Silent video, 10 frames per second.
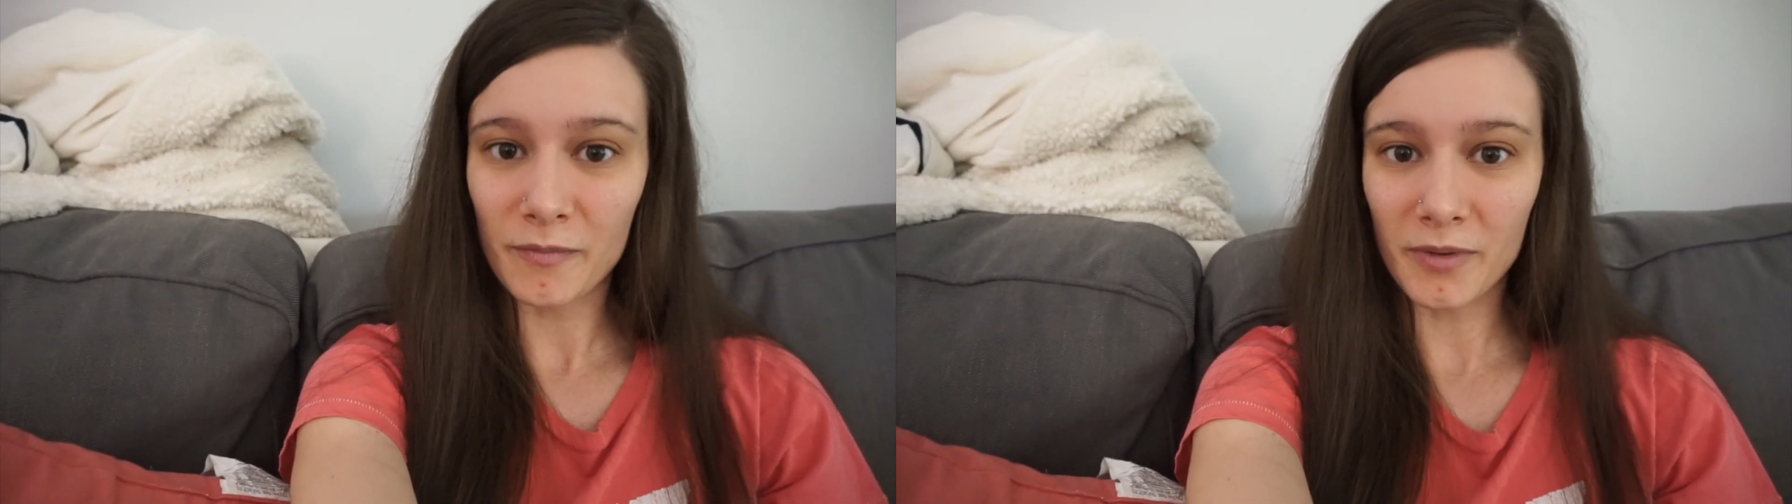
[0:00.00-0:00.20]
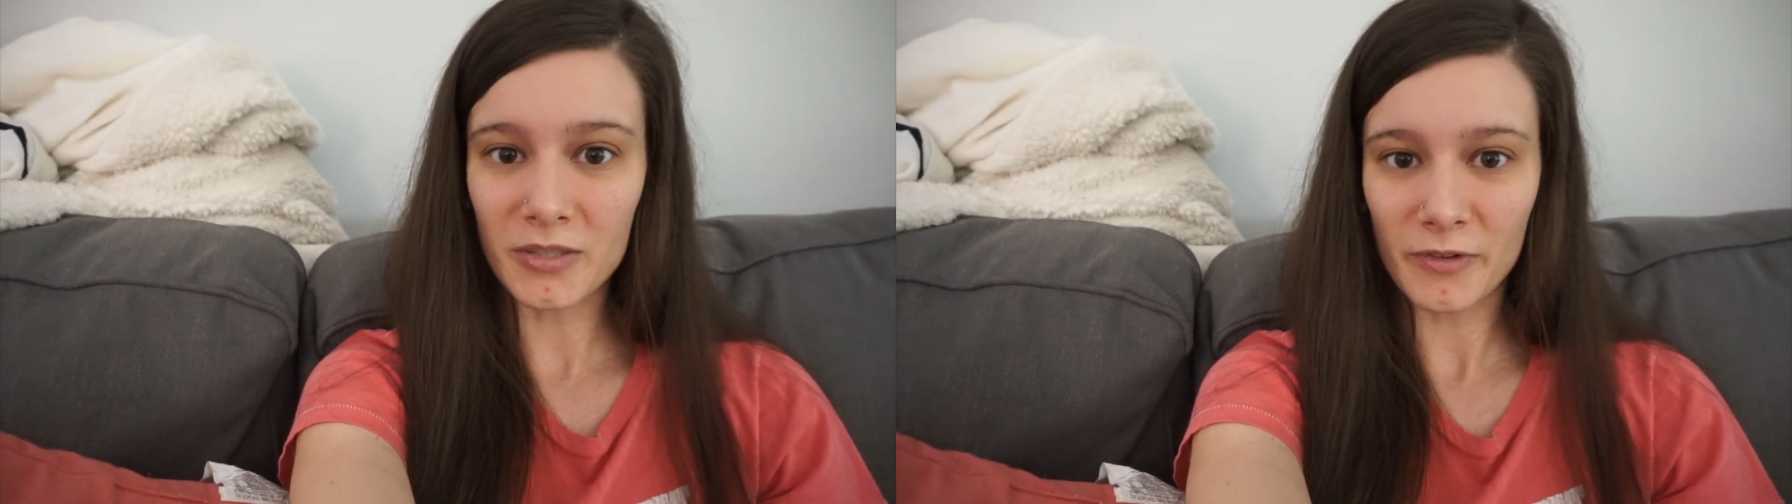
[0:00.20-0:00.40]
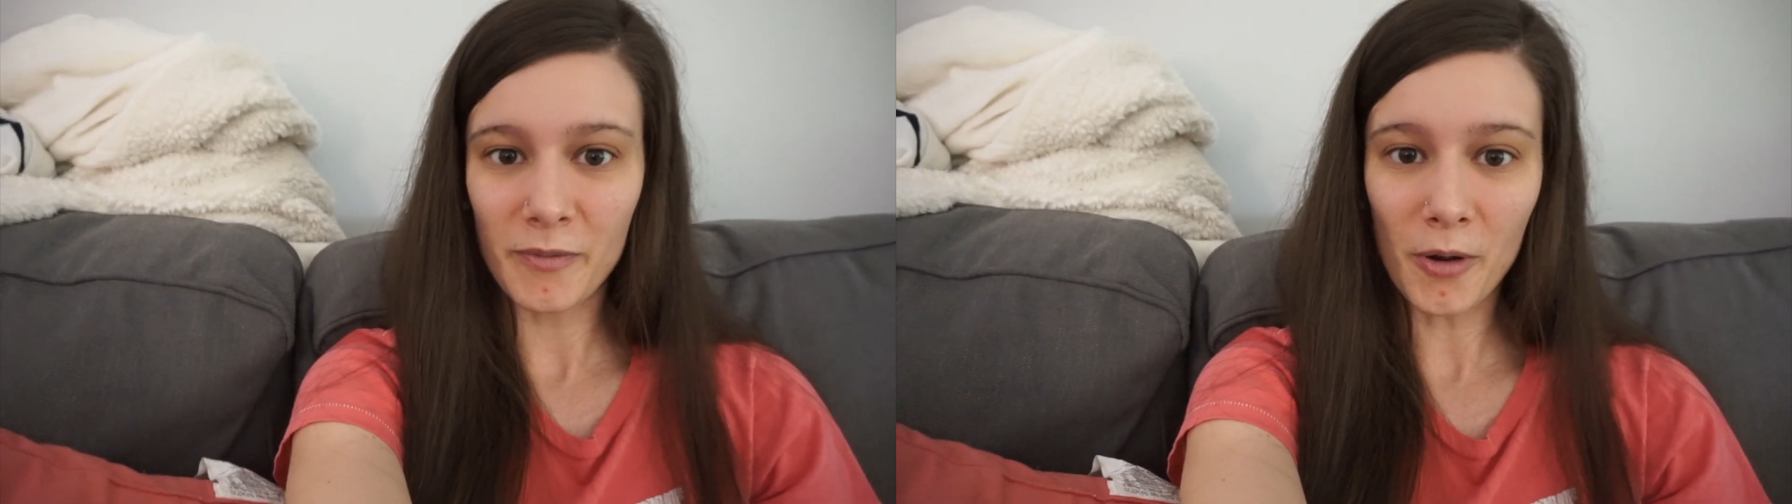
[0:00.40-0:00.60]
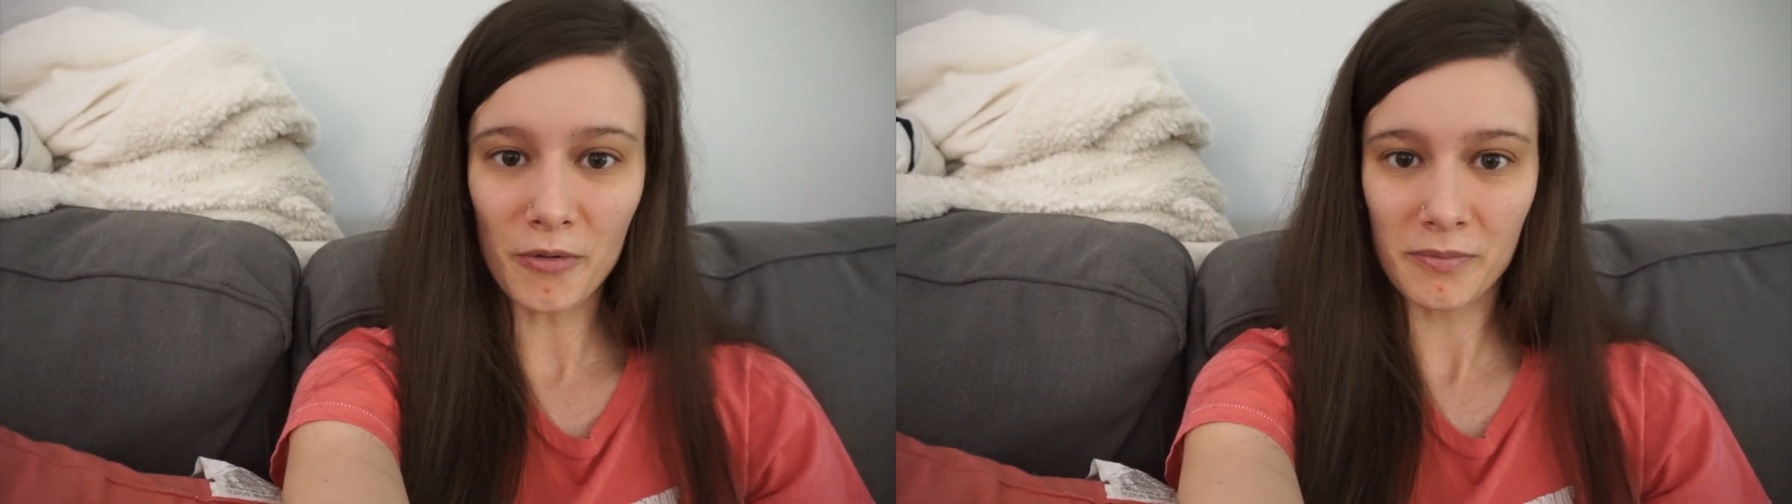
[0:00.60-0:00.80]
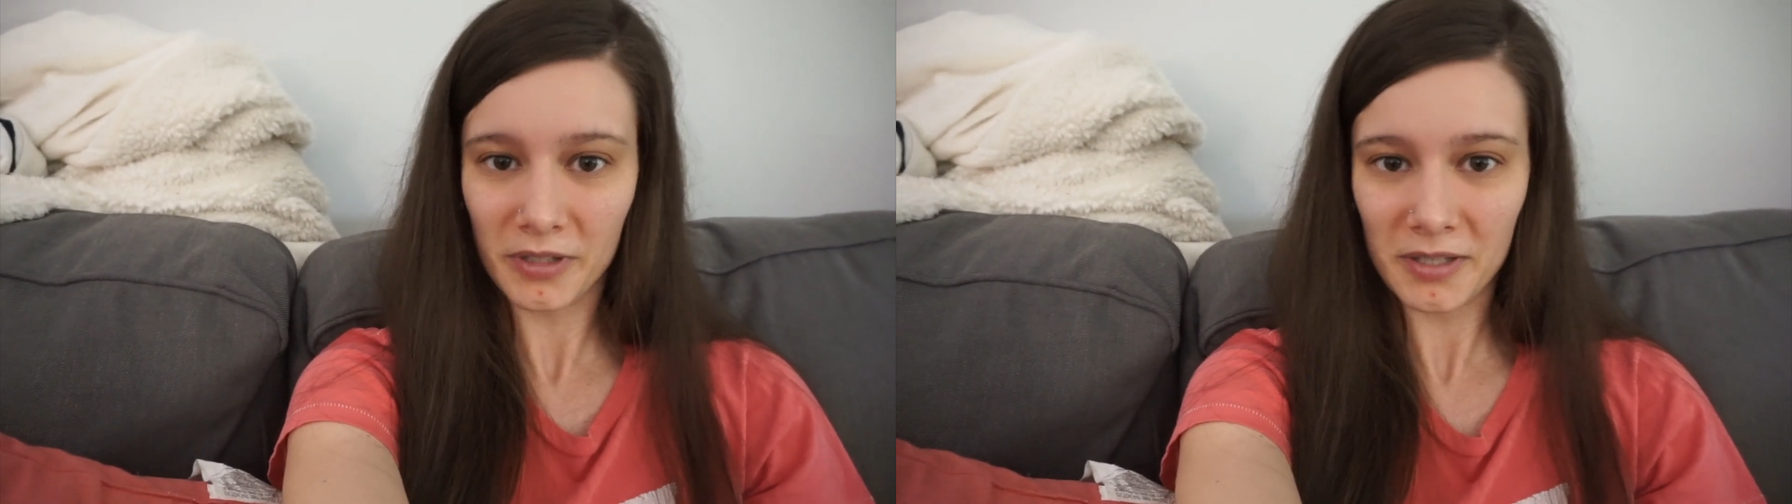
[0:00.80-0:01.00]
because we've
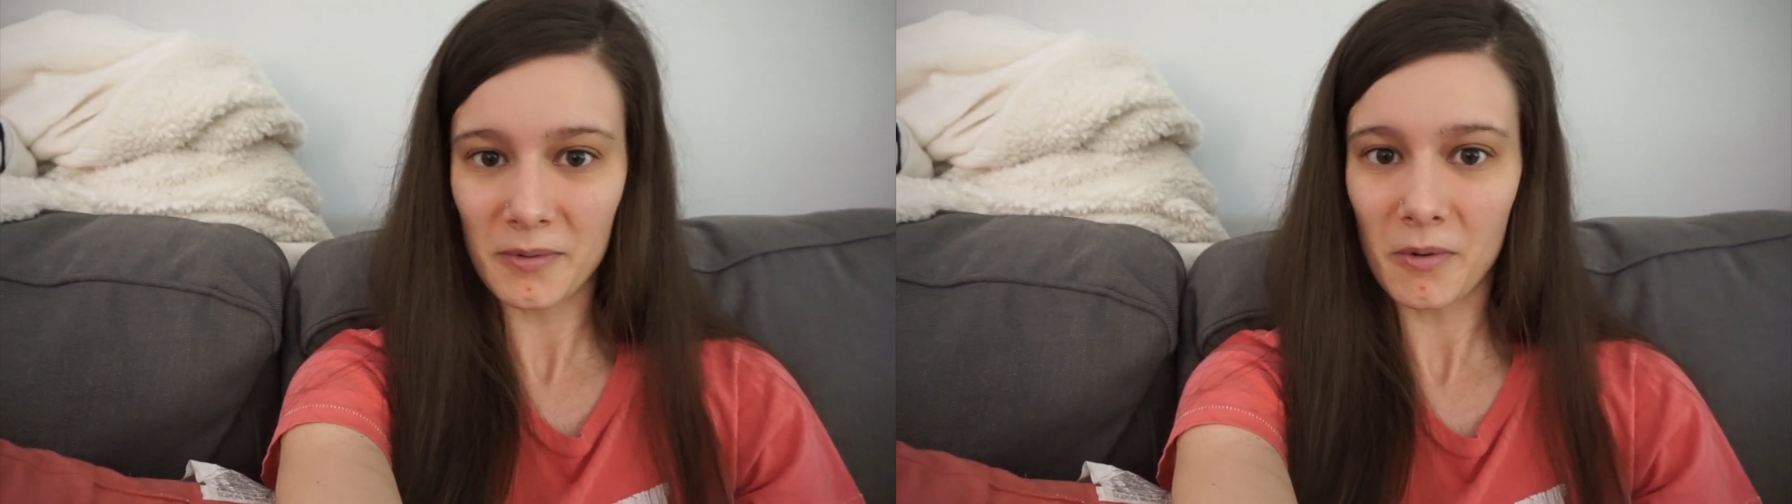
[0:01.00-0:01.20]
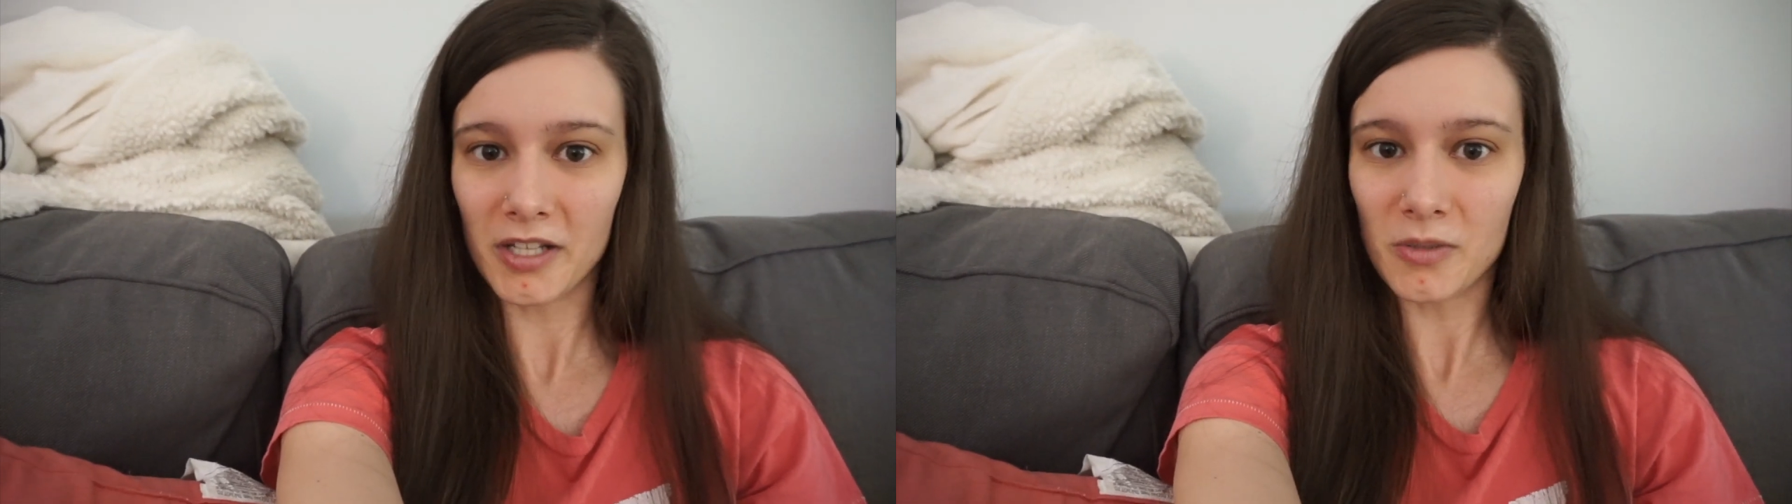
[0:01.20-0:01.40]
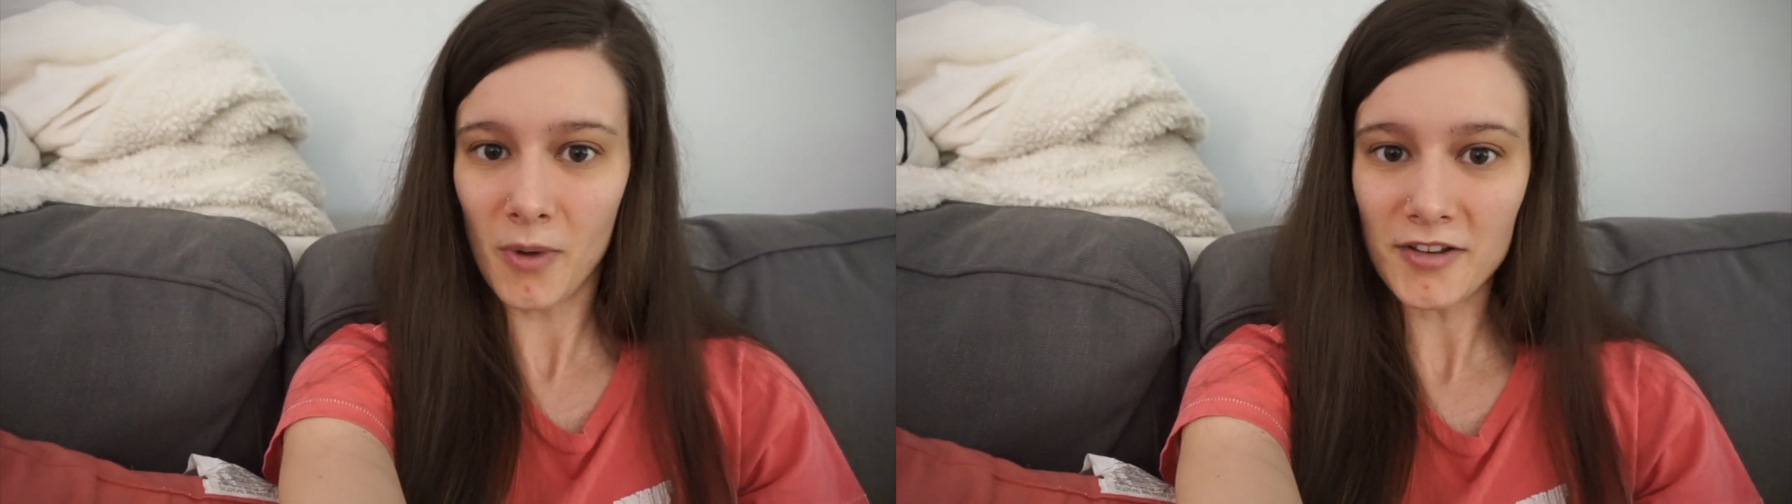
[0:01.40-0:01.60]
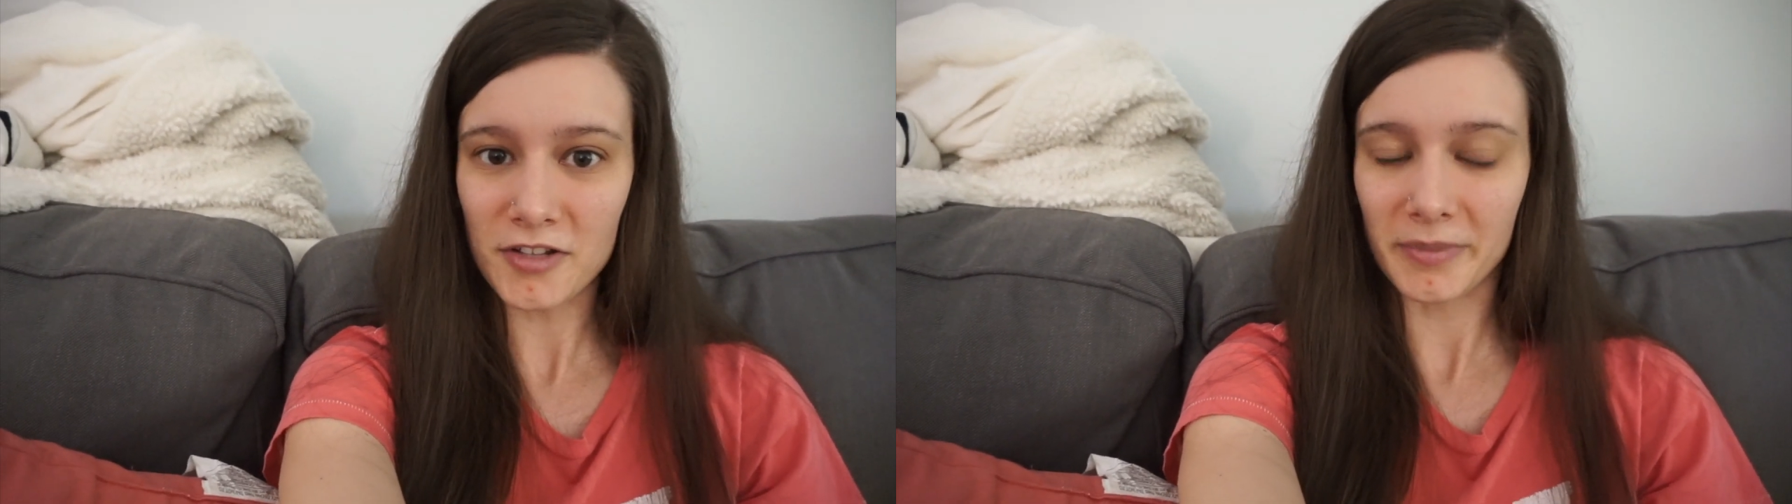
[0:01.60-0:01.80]
both really been wanting to watch